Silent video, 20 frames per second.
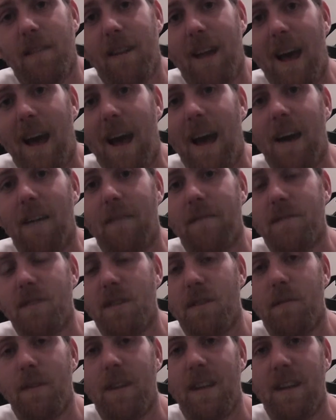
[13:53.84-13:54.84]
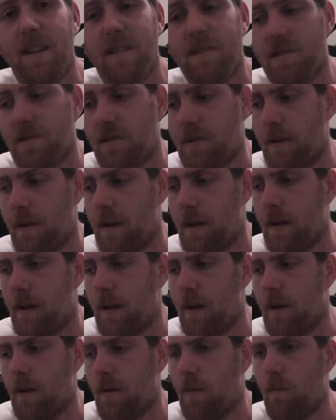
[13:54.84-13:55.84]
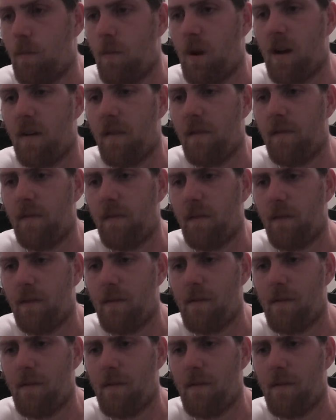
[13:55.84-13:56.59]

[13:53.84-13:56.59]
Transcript: and a half, 2 years, where I've